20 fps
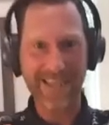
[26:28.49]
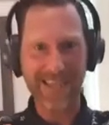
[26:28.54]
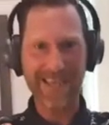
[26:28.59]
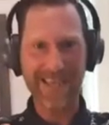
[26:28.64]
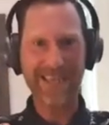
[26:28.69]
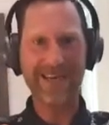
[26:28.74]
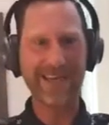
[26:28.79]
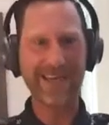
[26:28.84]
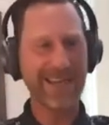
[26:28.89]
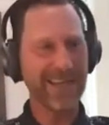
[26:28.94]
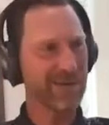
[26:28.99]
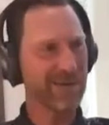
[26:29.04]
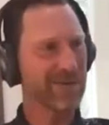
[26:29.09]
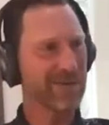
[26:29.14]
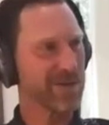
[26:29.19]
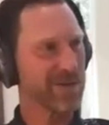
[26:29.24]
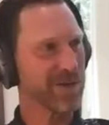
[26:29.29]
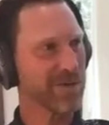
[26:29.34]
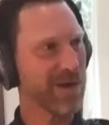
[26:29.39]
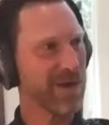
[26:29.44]
And it
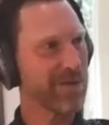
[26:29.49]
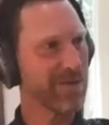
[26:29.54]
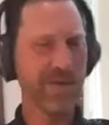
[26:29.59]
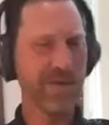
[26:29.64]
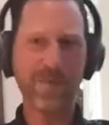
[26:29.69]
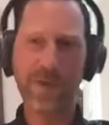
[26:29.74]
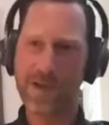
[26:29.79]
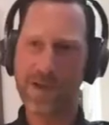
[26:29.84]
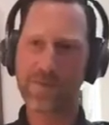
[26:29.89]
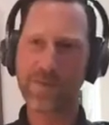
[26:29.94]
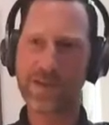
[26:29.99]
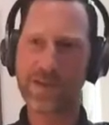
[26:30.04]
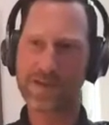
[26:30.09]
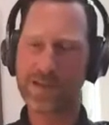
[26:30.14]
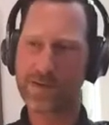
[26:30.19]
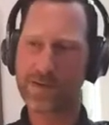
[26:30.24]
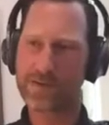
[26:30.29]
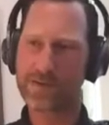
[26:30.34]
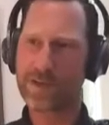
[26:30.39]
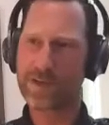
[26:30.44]
was great feedback
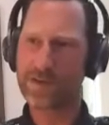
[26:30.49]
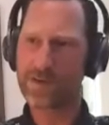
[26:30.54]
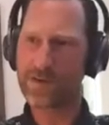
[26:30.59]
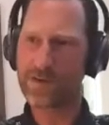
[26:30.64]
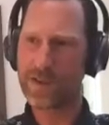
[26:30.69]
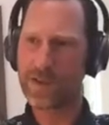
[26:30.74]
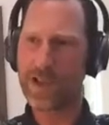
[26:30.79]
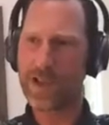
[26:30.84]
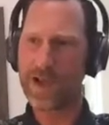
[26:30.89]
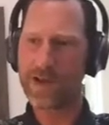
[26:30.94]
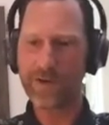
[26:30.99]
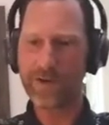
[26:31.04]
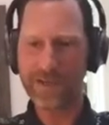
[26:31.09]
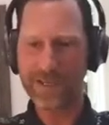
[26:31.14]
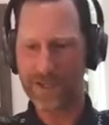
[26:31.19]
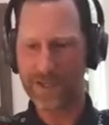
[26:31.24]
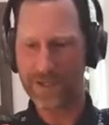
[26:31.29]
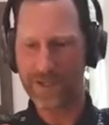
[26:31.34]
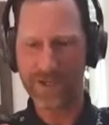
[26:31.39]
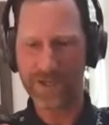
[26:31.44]
because I was like, okay, how do I
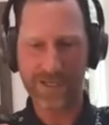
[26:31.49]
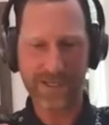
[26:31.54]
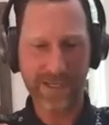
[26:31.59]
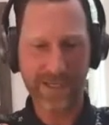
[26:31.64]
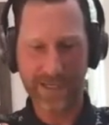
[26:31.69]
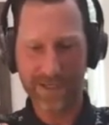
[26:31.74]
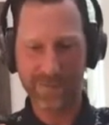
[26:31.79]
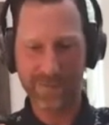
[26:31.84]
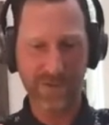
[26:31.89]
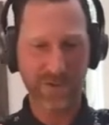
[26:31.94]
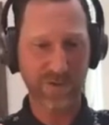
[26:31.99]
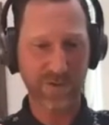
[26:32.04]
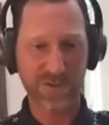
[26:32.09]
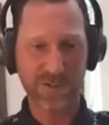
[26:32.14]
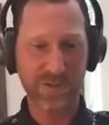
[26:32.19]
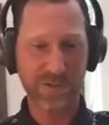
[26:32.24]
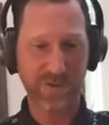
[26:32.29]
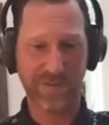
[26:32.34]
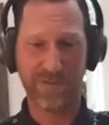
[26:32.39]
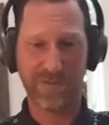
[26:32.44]
get good at getting up to go to the
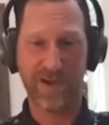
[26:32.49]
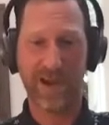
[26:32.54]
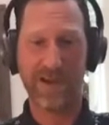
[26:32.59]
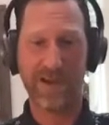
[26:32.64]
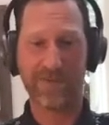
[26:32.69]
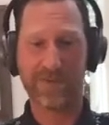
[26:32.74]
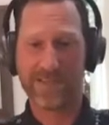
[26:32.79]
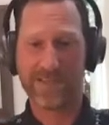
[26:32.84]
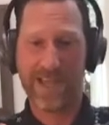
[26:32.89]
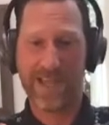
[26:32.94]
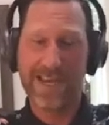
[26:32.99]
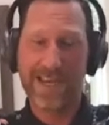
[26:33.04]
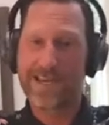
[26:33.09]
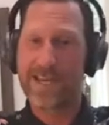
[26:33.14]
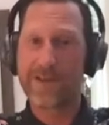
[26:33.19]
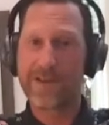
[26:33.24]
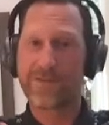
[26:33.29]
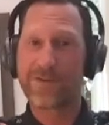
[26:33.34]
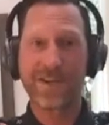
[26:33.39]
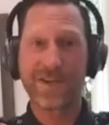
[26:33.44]
gym at 5? Because I had
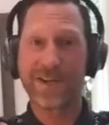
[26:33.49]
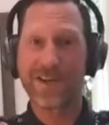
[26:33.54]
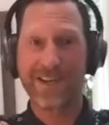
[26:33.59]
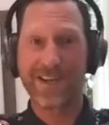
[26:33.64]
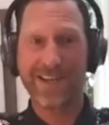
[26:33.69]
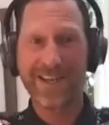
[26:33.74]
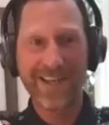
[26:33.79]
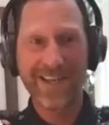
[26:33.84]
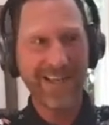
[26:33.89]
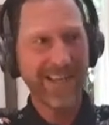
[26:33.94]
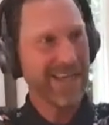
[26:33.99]
never done it.